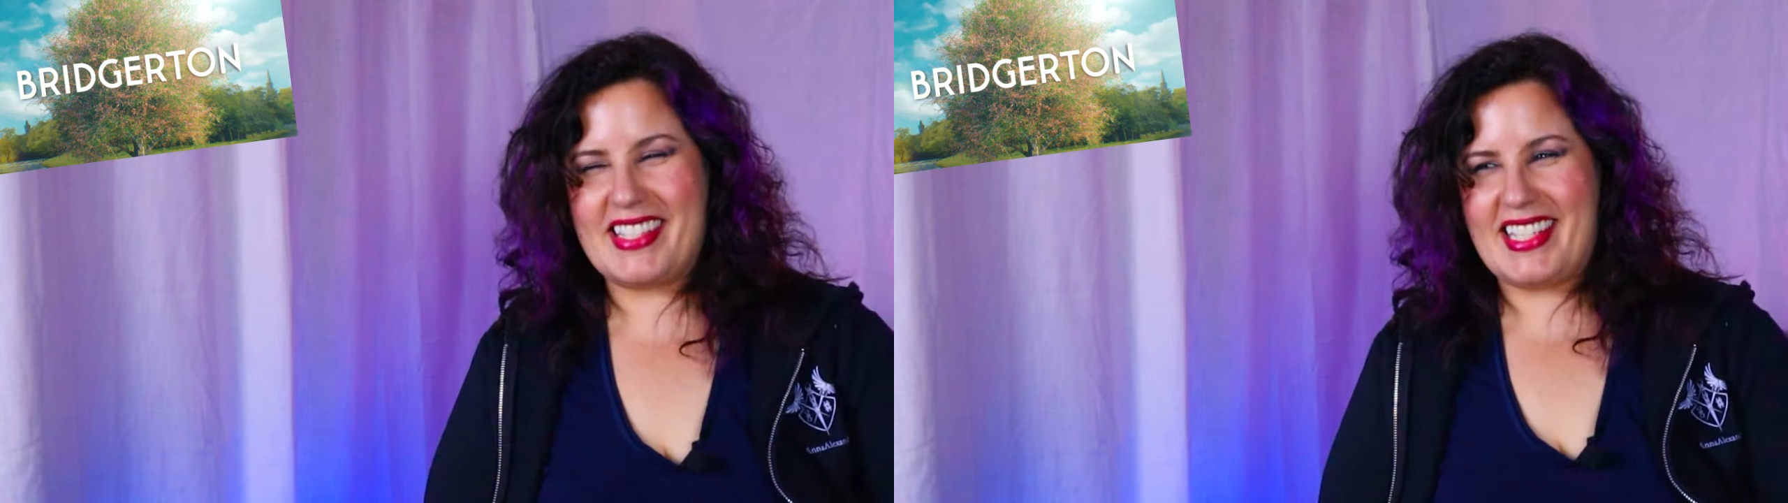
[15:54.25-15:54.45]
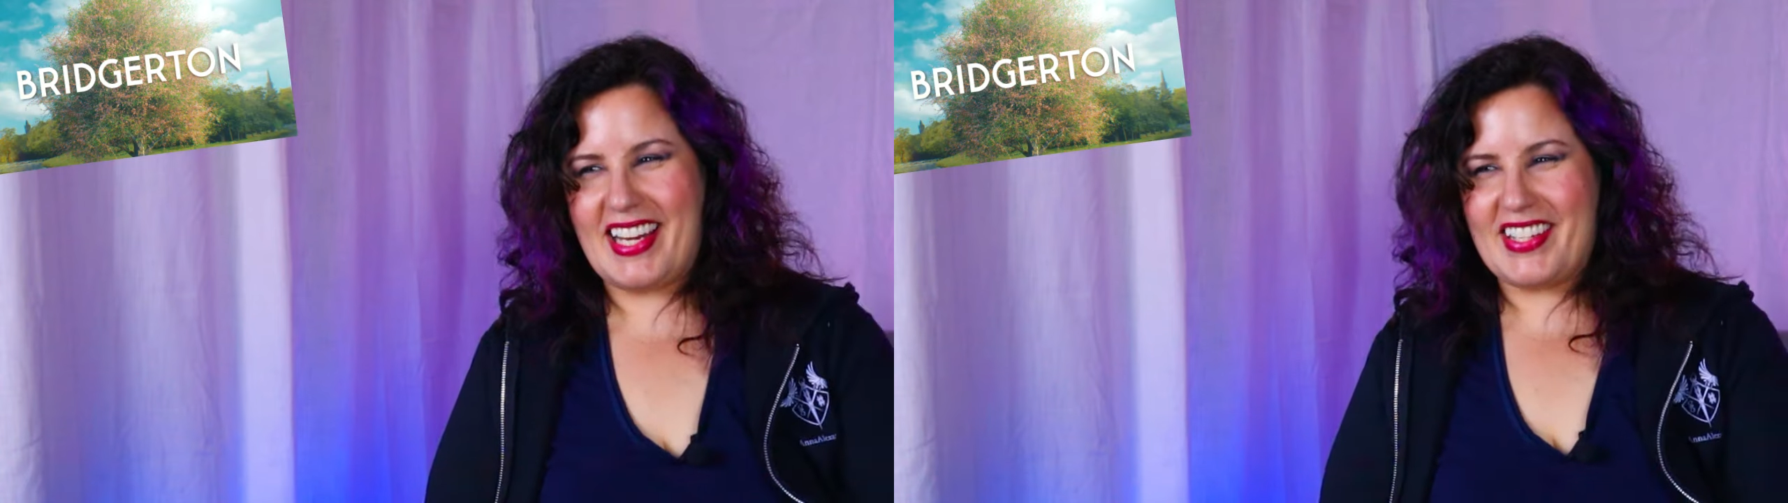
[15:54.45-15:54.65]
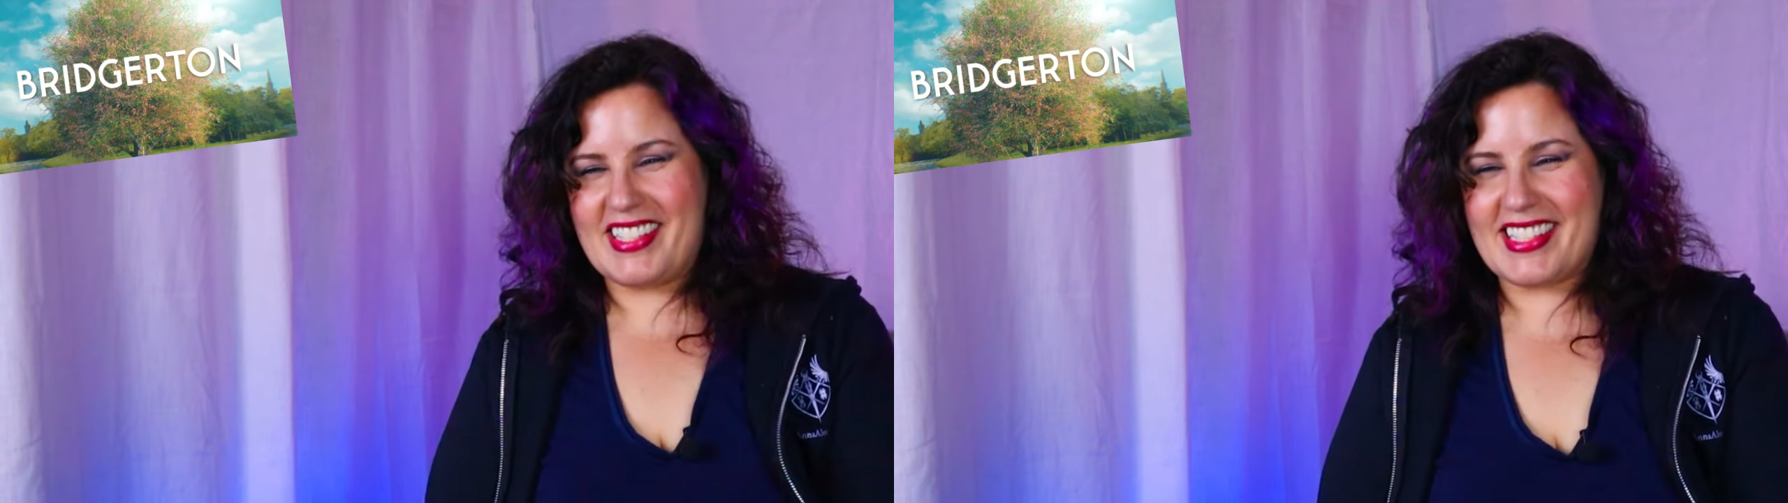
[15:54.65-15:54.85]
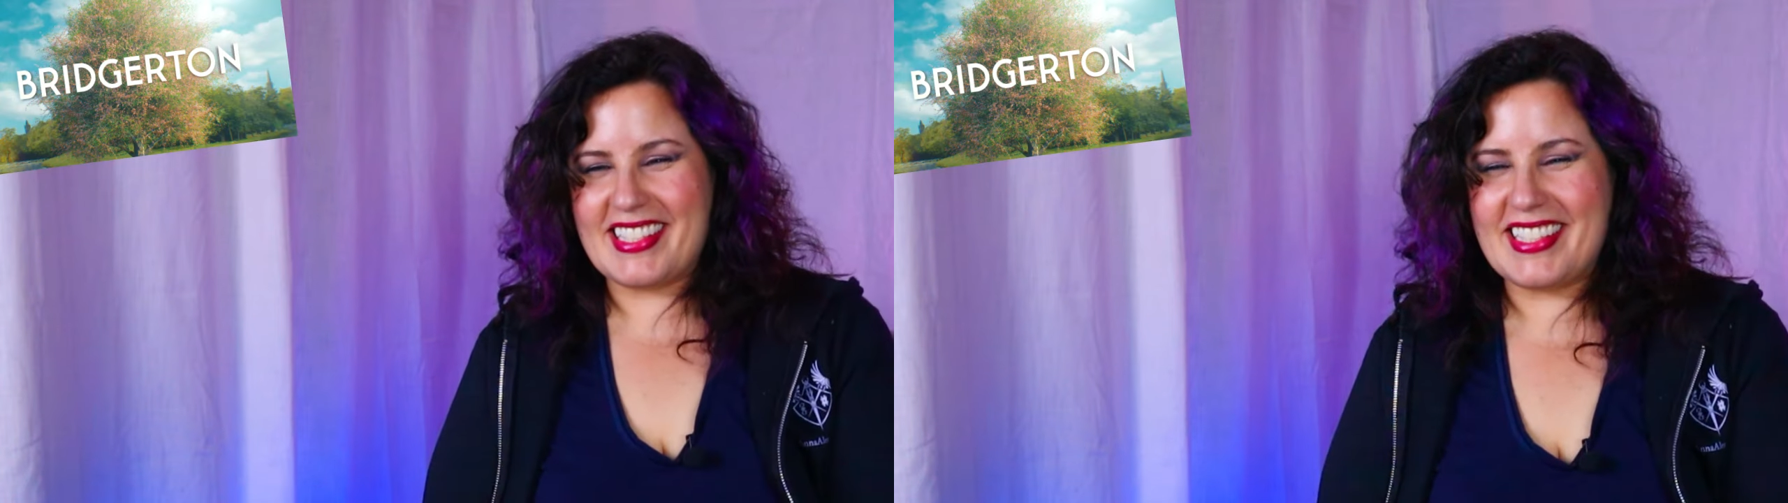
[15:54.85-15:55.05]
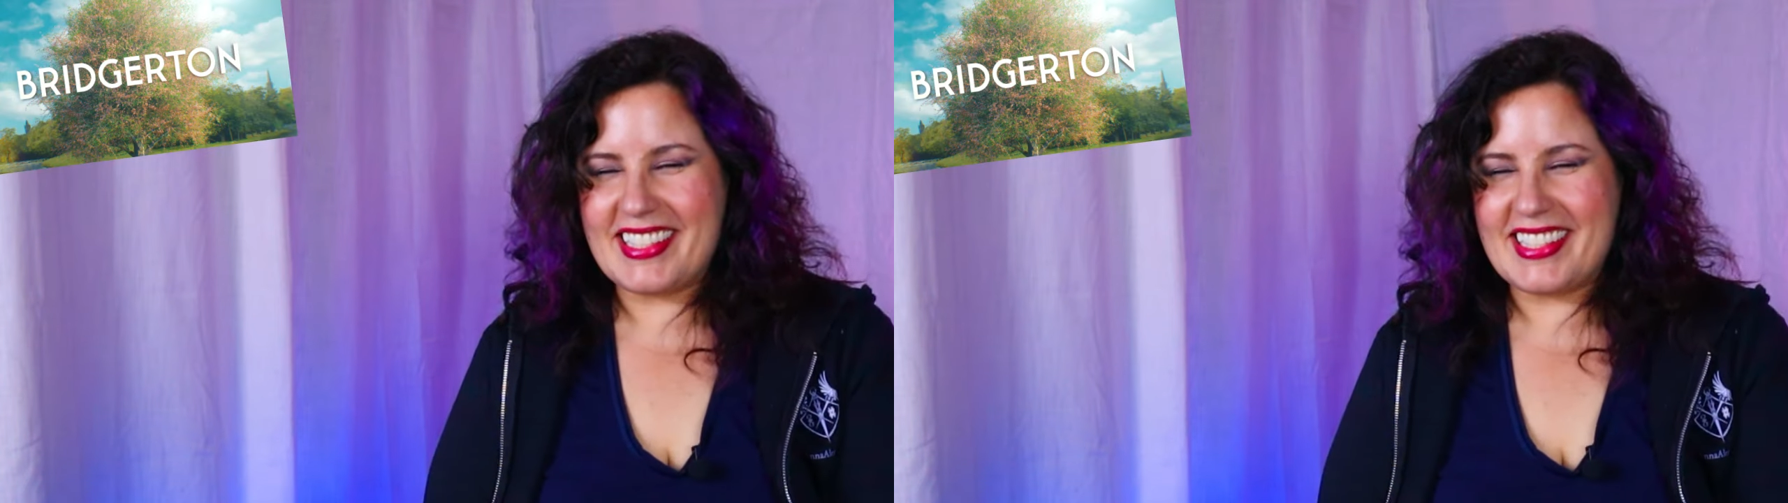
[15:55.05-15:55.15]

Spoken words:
stairs